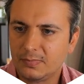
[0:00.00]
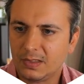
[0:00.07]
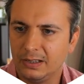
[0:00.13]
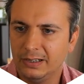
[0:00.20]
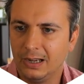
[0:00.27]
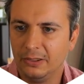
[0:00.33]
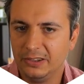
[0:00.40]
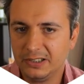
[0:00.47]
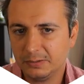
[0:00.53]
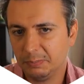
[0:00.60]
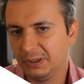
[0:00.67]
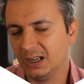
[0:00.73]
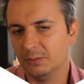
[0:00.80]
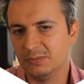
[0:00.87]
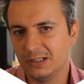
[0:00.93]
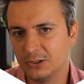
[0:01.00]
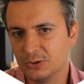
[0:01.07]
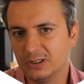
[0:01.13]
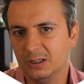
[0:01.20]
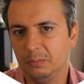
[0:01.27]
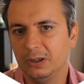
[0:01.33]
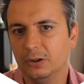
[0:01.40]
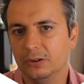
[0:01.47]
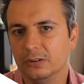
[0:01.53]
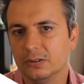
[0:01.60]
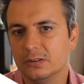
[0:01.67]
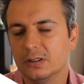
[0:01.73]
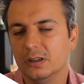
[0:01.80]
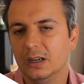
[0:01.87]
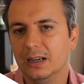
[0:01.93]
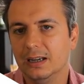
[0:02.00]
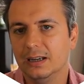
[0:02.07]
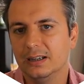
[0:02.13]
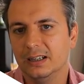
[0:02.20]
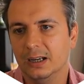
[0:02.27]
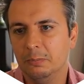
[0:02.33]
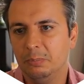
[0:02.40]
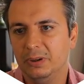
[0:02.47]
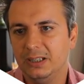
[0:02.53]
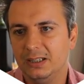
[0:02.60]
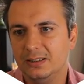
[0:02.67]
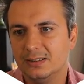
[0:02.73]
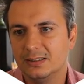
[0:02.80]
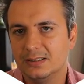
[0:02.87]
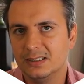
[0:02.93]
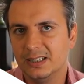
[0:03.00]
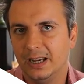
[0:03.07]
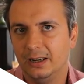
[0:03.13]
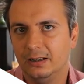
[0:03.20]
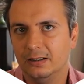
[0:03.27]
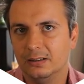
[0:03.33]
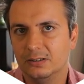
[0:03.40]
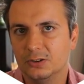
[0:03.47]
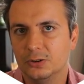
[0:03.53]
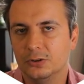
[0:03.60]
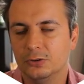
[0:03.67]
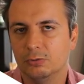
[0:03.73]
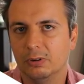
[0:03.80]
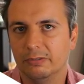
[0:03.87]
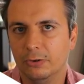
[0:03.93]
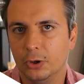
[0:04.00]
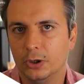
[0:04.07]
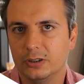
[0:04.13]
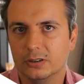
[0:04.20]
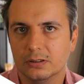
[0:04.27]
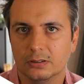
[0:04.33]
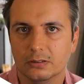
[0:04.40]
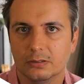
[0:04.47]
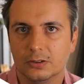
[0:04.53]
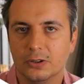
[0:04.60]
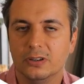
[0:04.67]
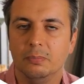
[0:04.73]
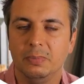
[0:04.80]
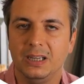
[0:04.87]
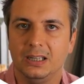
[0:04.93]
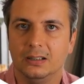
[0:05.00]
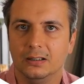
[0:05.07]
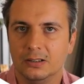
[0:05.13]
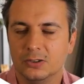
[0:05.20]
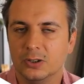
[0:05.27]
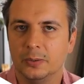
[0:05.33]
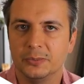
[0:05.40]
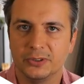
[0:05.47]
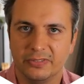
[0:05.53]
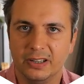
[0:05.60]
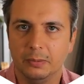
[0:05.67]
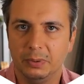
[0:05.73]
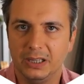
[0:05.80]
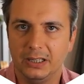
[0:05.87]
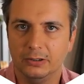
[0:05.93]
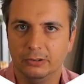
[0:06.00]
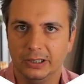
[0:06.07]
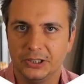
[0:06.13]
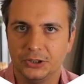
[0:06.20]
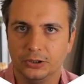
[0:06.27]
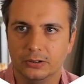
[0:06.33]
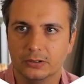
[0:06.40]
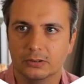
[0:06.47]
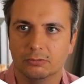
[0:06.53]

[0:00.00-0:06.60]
Now, this becomes interesting because companies tend to revert to the mean in terms of their PE ratios.